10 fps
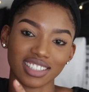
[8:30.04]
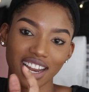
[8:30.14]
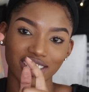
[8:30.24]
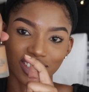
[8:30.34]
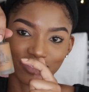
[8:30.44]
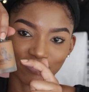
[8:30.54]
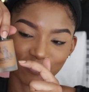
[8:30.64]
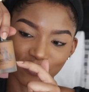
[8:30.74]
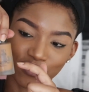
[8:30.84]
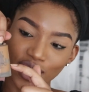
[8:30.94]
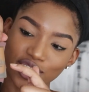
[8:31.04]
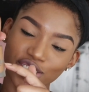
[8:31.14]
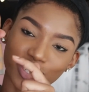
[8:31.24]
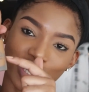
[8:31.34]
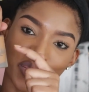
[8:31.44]
like, do
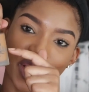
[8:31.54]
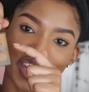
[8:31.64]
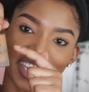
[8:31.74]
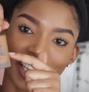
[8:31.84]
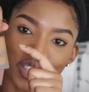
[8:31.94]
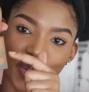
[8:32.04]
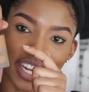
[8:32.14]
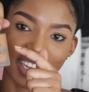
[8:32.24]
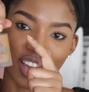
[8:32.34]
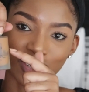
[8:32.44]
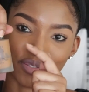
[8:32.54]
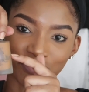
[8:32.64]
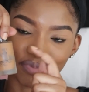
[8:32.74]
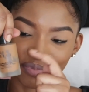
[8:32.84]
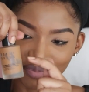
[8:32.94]
you see where it is right now?
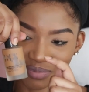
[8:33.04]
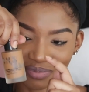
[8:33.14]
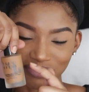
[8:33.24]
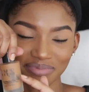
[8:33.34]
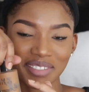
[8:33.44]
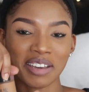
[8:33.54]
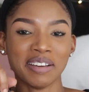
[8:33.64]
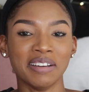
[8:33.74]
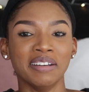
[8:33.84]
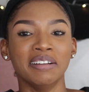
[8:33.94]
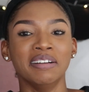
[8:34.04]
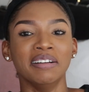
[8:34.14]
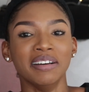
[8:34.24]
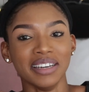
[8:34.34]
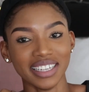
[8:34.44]

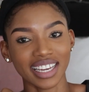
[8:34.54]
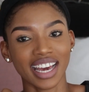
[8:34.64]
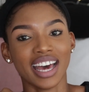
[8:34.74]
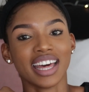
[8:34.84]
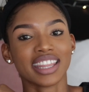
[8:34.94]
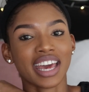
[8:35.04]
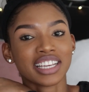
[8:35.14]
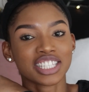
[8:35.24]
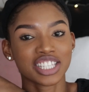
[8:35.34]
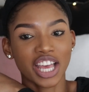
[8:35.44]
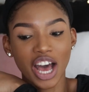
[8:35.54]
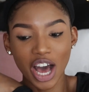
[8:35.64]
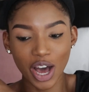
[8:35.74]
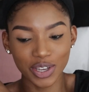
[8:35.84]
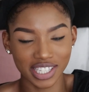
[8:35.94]
That is
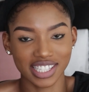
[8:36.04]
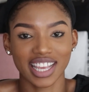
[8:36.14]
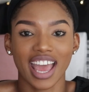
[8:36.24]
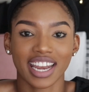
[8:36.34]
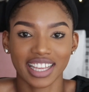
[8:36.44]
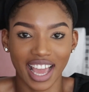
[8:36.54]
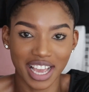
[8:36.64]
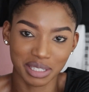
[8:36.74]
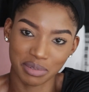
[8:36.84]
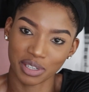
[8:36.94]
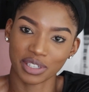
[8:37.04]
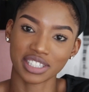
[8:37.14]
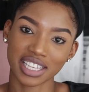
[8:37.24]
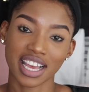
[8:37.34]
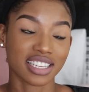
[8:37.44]
so sad, guys,
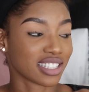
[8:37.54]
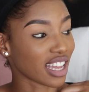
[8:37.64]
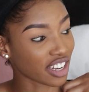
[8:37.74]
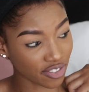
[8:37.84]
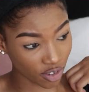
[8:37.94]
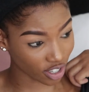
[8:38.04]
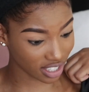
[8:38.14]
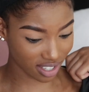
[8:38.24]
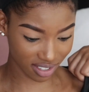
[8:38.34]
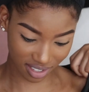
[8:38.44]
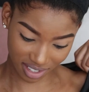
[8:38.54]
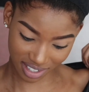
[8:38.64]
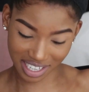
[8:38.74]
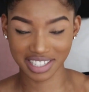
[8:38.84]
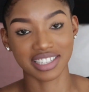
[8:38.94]
because Stutterfords
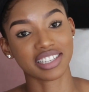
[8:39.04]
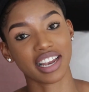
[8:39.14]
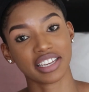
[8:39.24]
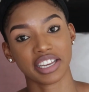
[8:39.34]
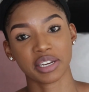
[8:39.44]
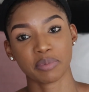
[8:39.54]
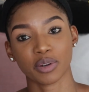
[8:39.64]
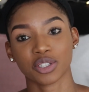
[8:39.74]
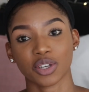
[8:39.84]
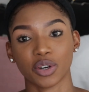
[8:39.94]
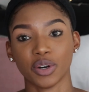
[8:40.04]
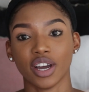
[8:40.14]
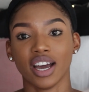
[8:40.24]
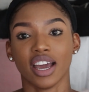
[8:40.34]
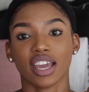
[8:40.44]
doesn't sell it anymore. So
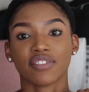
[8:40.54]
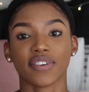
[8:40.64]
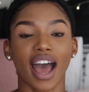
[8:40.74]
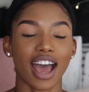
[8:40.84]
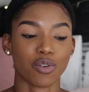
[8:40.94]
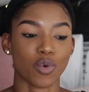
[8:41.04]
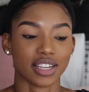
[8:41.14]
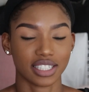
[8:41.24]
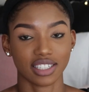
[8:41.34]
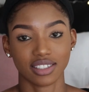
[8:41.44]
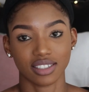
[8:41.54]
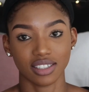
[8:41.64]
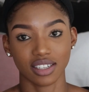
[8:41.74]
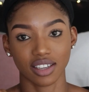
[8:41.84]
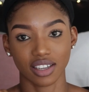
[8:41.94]
if I want it
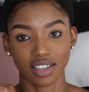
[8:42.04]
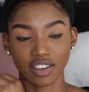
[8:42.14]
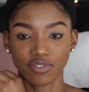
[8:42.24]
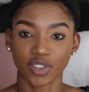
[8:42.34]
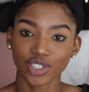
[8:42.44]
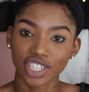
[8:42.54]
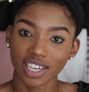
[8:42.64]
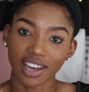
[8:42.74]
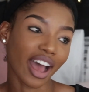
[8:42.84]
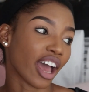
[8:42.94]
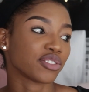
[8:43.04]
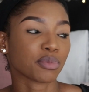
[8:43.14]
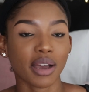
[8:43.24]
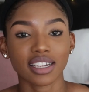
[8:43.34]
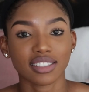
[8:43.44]
in future, I have to
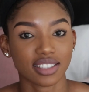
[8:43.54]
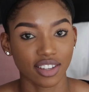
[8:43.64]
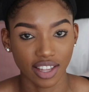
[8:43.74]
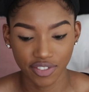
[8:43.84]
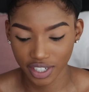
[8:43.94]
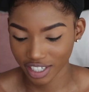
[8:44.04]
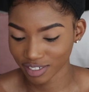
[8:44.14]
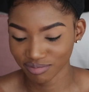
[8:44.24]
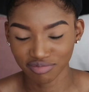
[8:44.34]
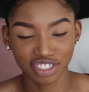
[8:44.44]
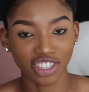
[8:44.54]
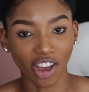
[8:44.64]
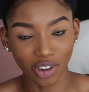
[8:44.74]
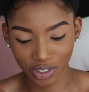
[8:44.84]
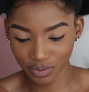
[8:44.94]
buy it in South Africa.
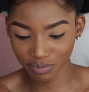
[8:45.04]
So